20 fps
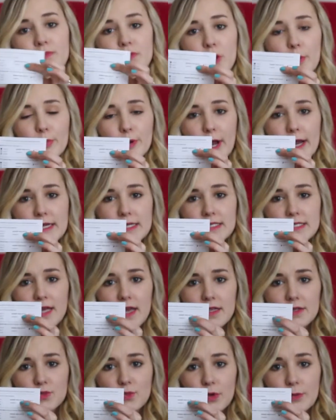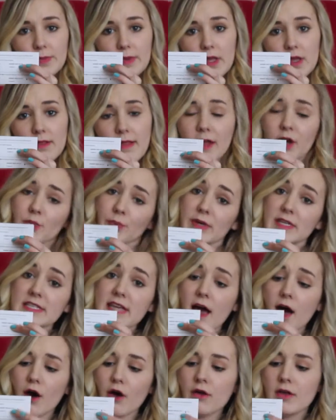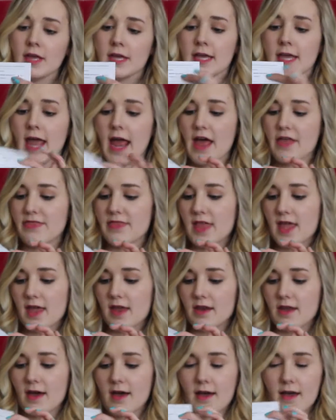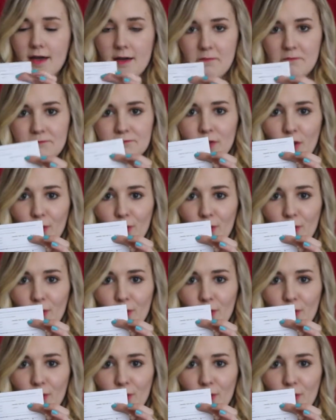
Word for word: the price that would be like retail and then um,